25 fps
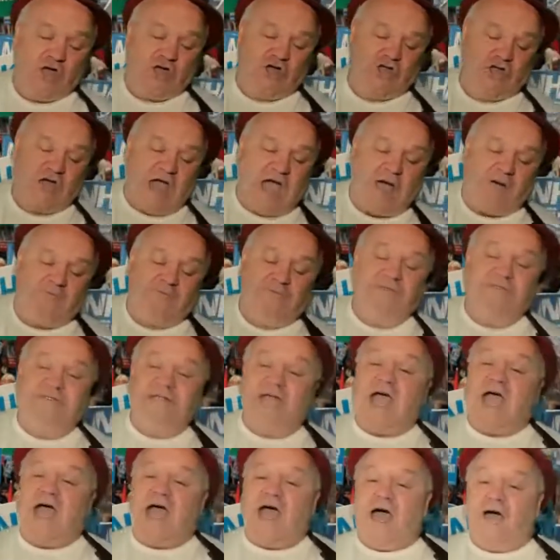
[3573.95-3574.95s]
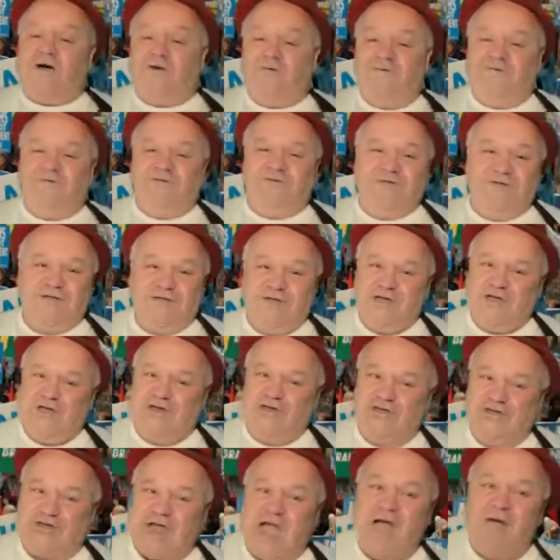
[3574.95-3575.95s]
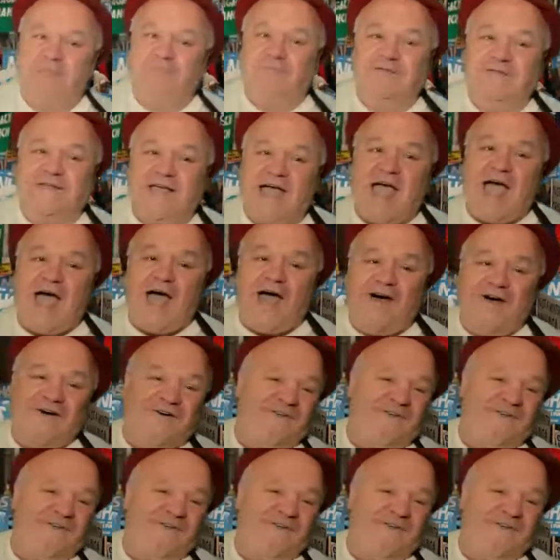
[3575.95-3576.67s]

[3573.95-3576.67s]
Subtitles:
Shout 'em down, shout 'em down.